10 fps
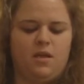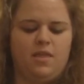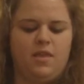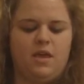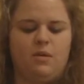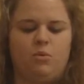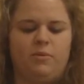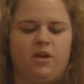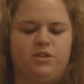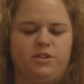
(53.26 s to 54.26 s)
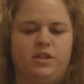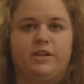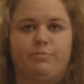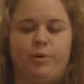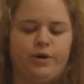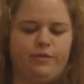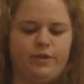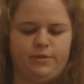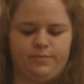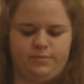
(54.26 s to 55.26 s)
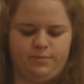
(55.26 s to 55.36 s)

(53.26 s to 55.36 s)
And then we'll be on to the next part of it.